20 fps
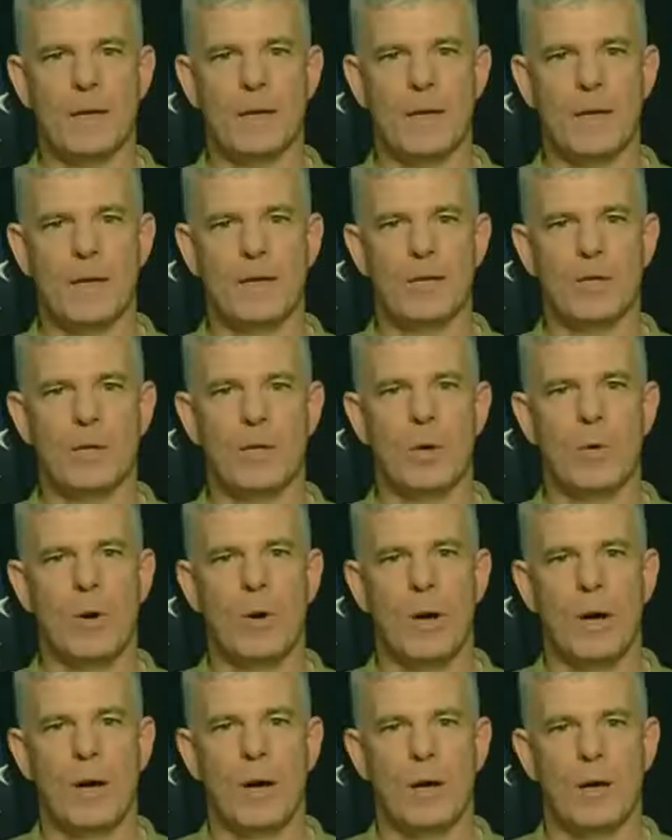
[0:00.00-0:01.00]
and so,
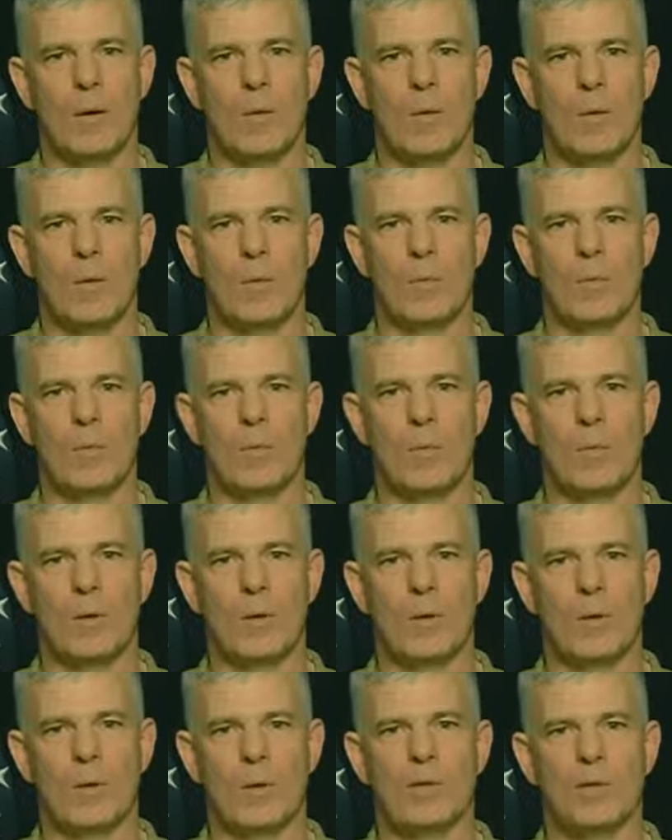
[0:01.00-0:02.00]
uh,
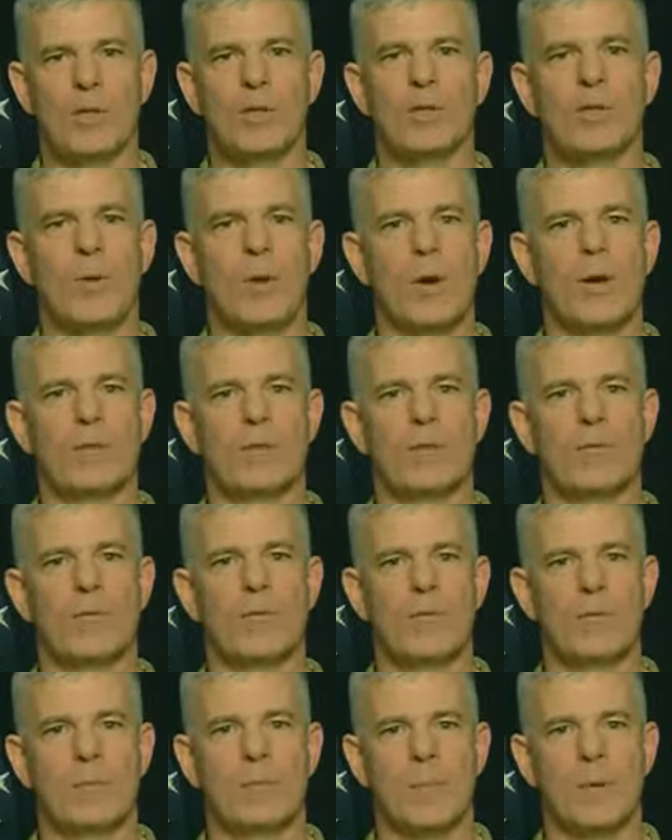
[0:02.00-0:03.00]
you know, the situation
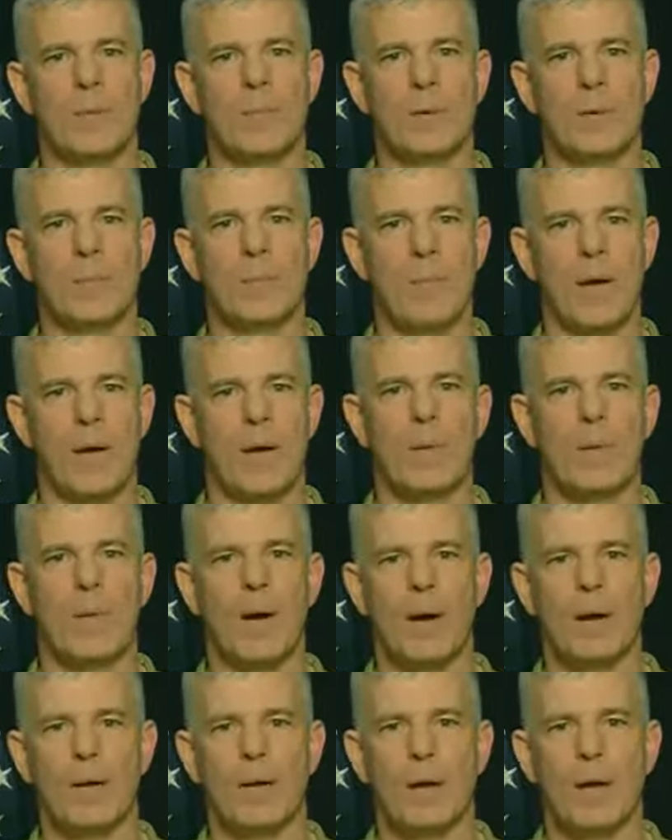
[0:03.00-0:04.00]
for the people in
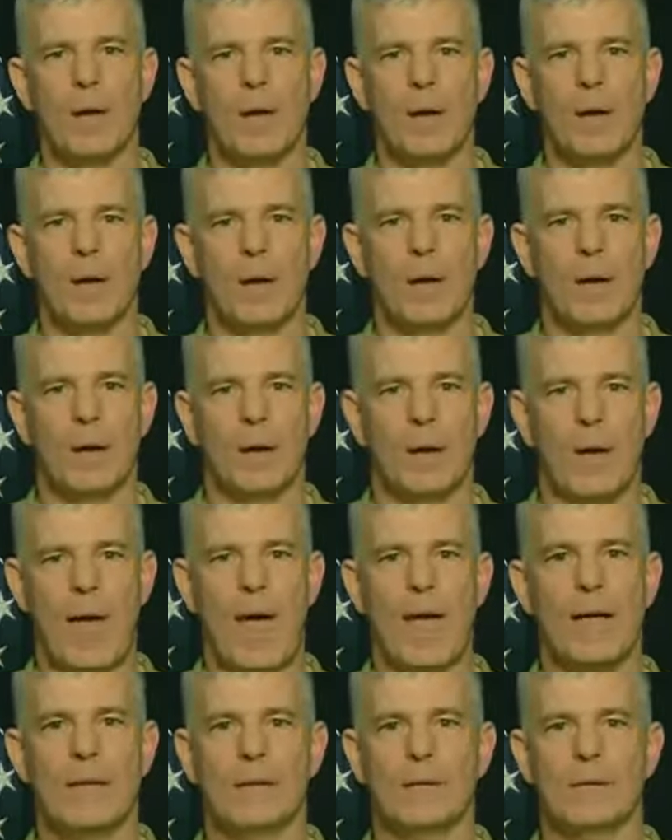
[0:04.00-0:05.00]
Palmyra uh,
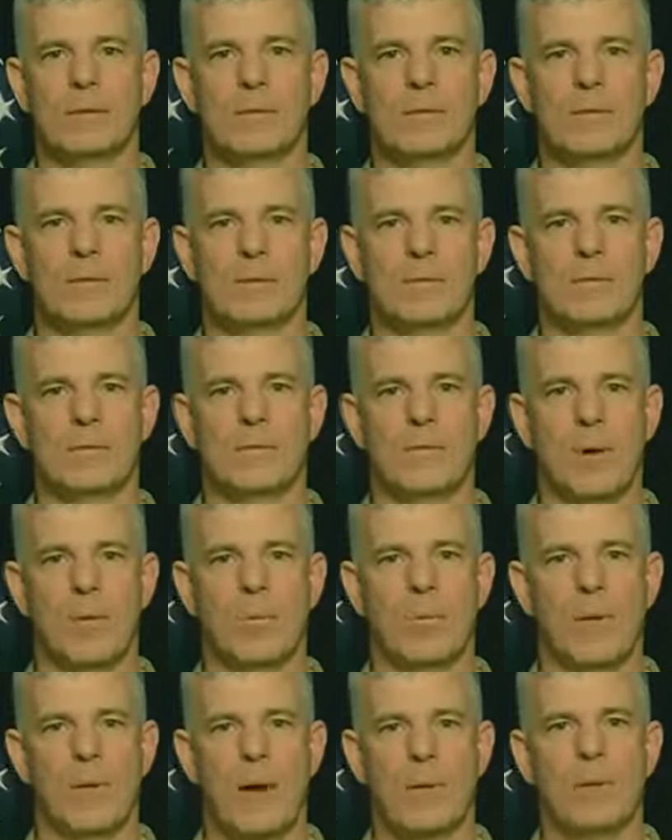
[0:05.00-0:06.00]
has
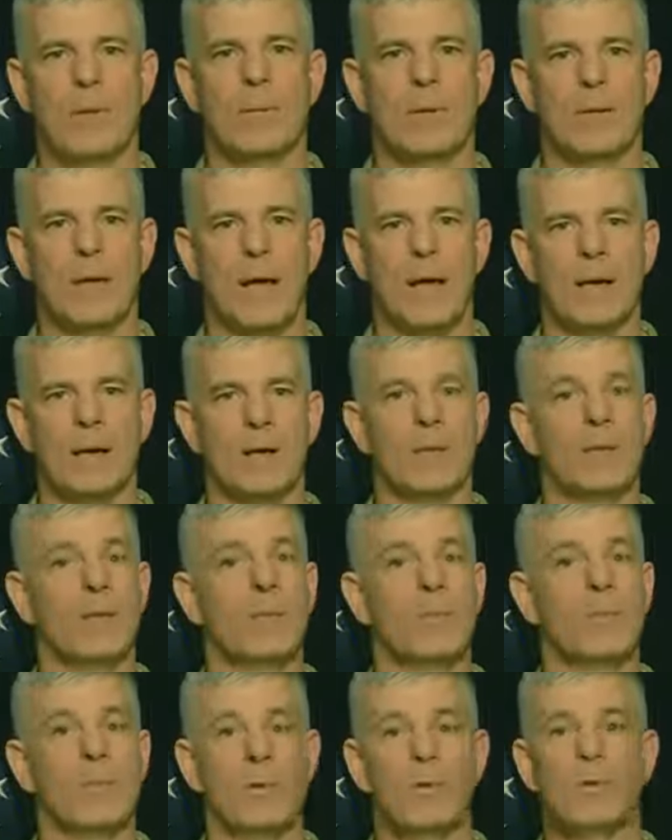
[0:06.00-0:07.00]
probably not going to
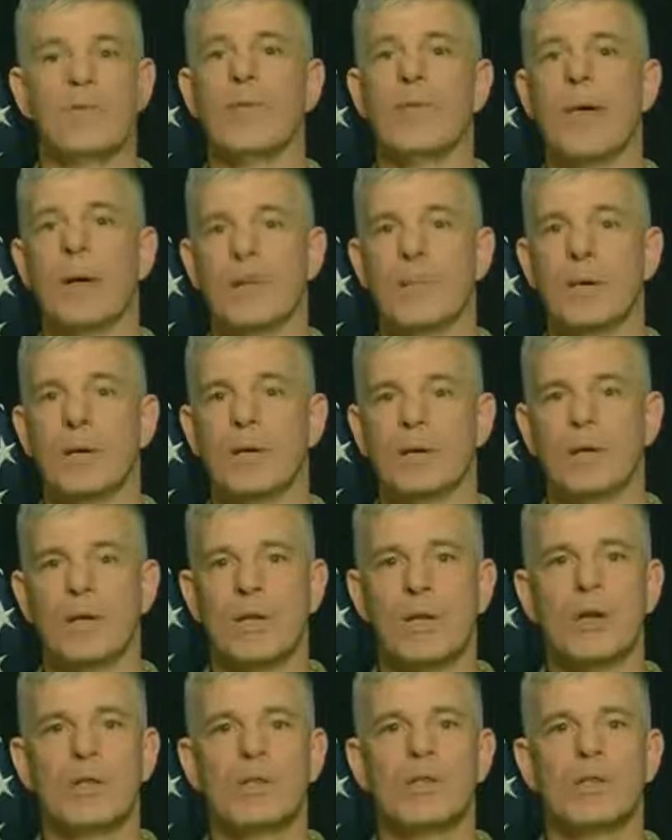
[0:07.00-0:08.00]
improve that much.
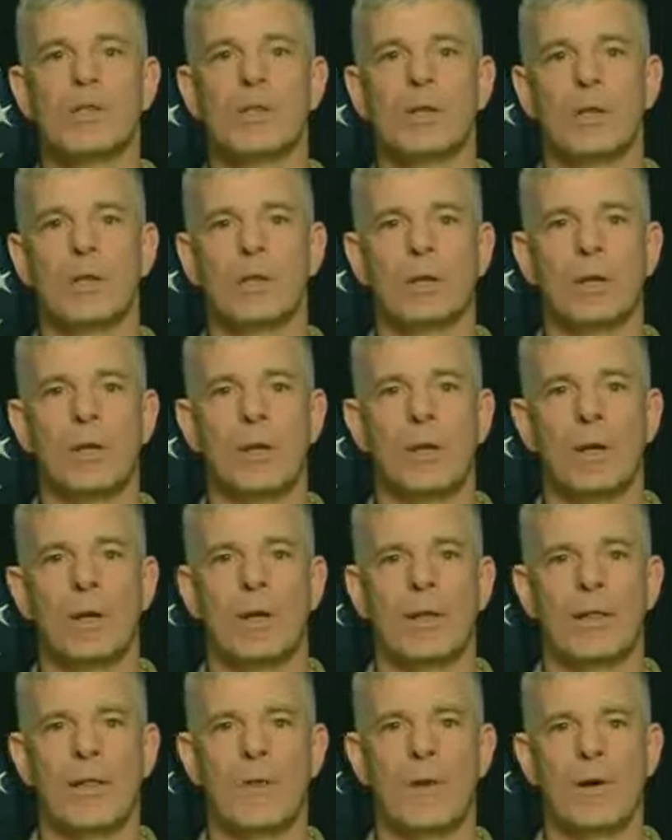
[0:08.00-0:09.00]
They're still,
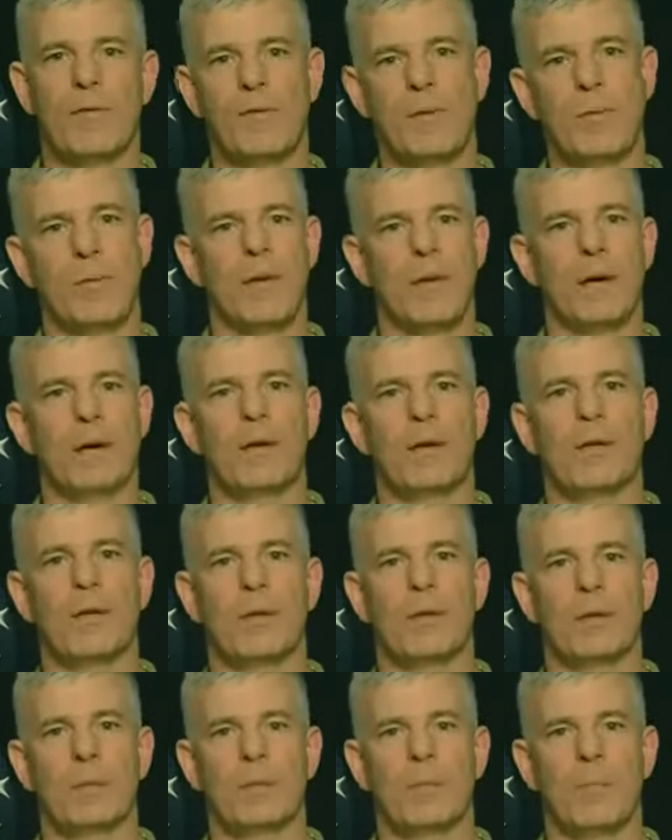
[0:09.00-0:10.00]
they went from being under
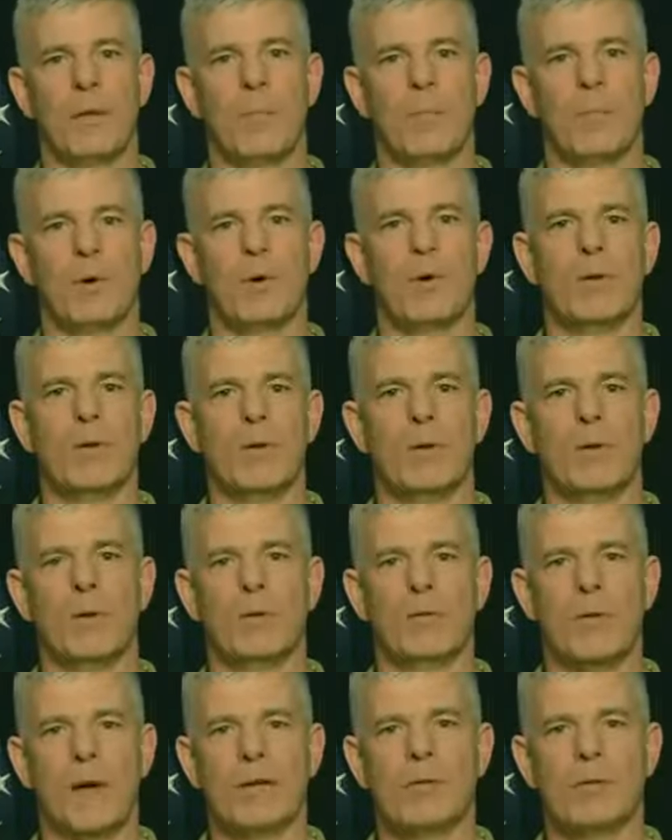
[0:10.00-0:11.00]
the, the boot heel
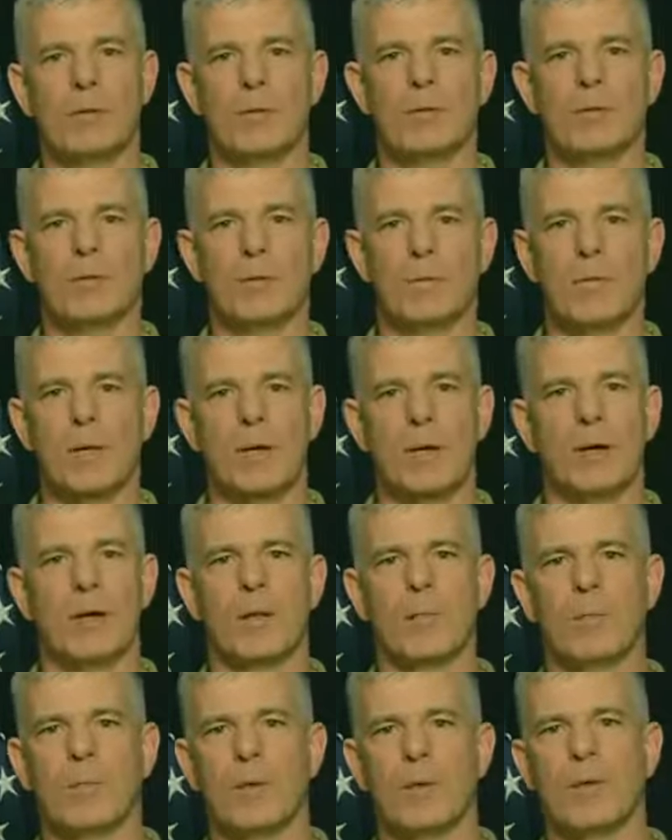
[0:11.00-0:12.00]
of ISIL to being under
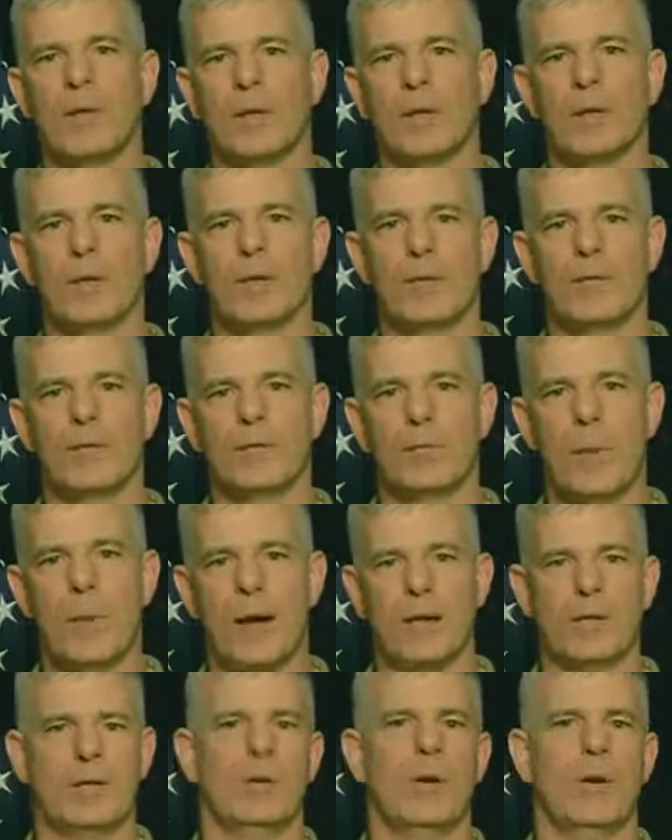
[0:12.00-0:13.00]
the boot heel of
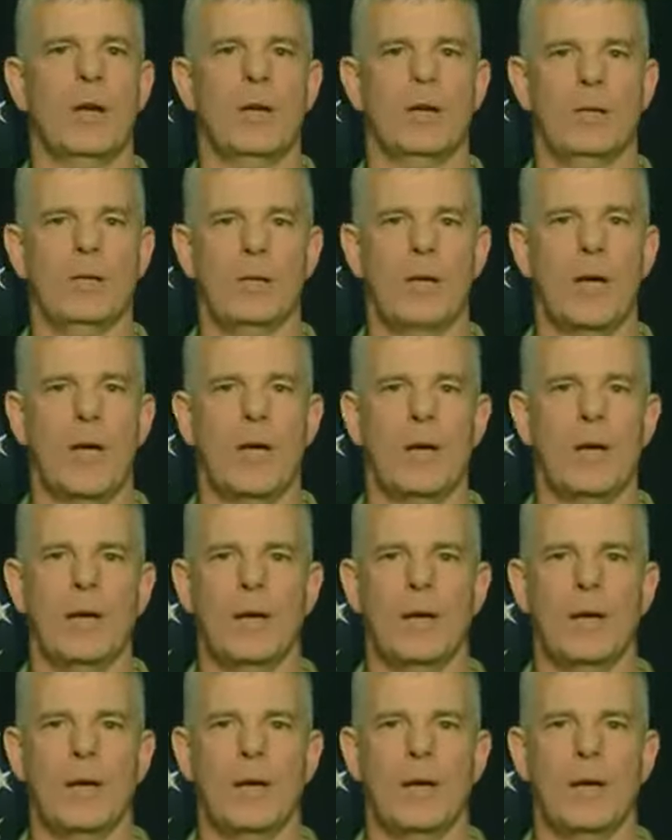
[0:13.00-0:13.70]
Bashar al Assad.